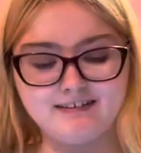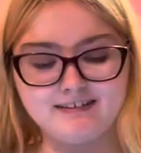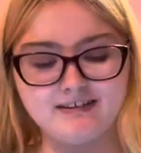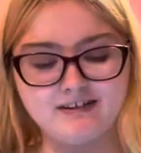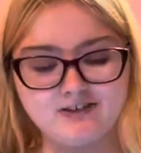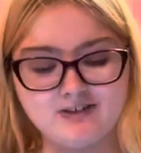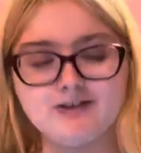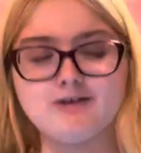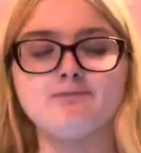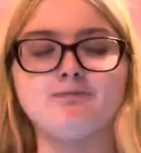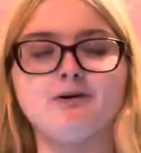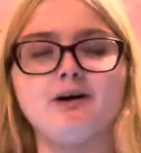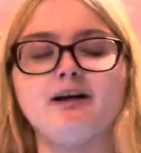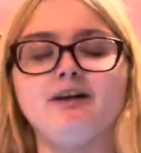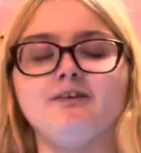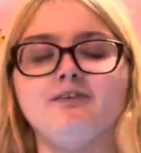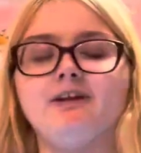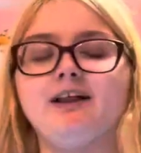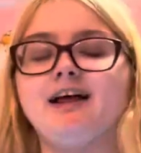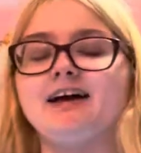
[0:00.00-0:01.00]
She didn't put
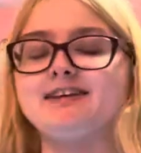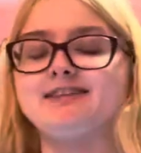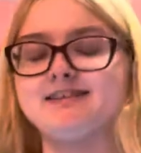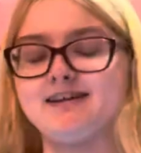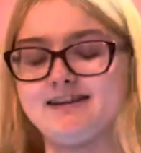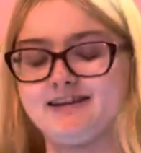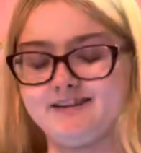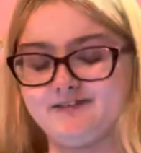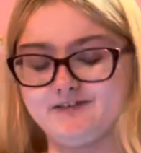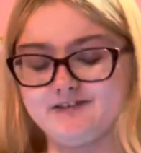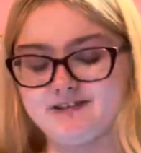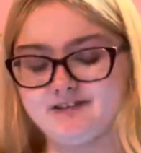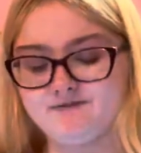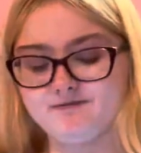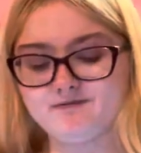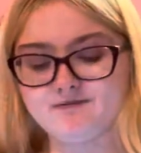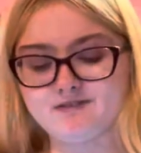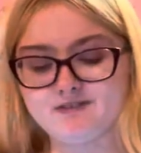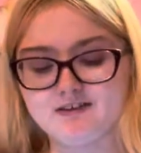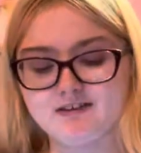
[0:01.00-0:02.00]
LOL, I said LOL.
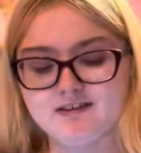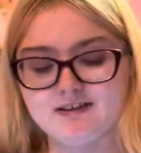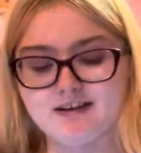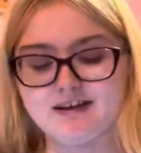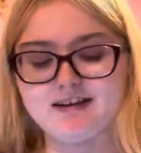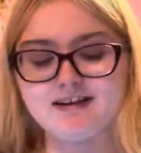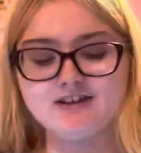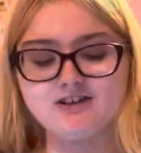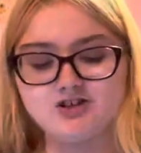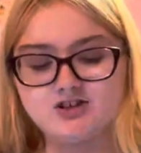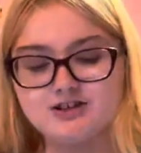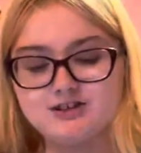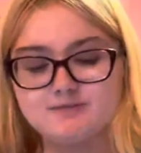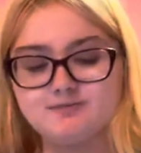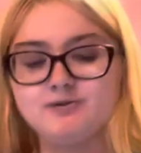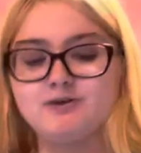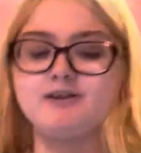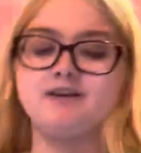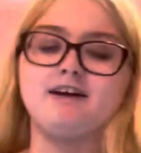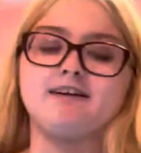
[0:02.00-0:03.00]
And then she
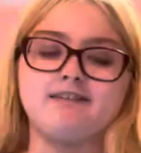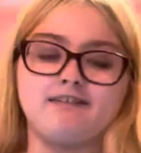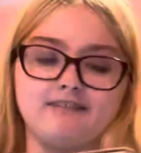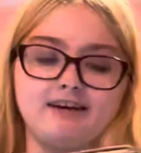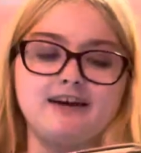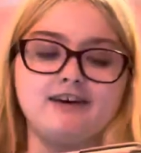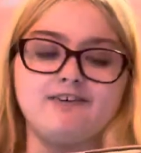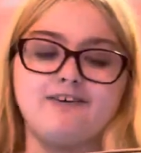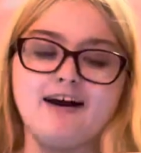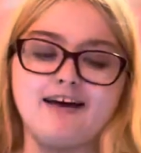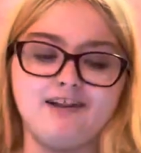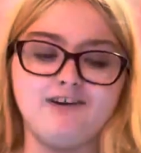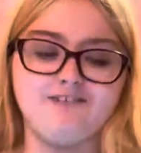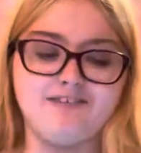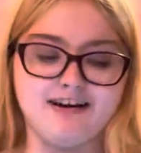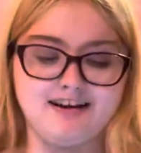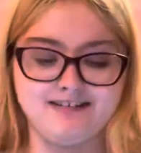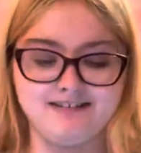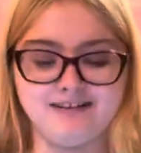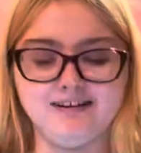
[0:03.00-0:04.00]
just put here,
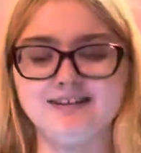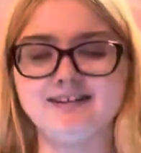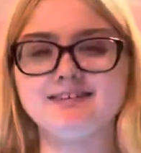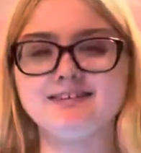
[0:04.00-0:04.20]
LOL.